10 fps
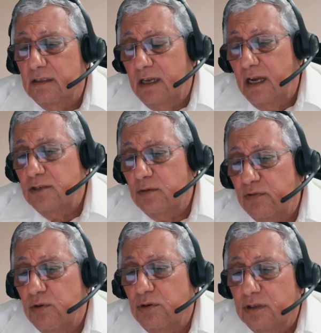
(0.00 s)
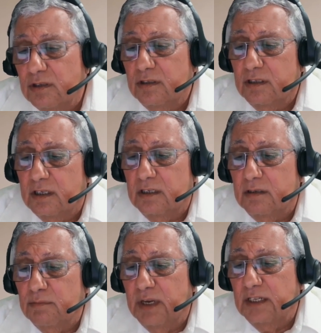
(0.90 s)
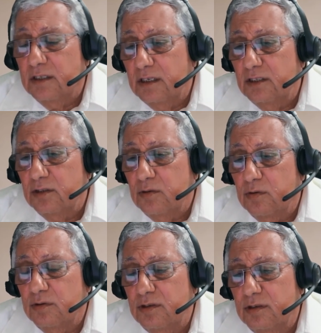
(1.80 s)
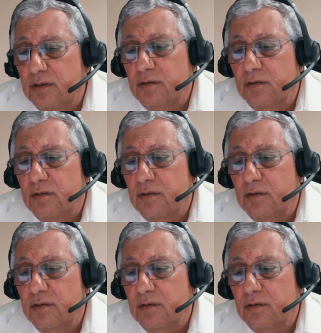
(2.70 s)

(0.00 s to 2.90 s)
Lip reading: lines of code and maintenance cost.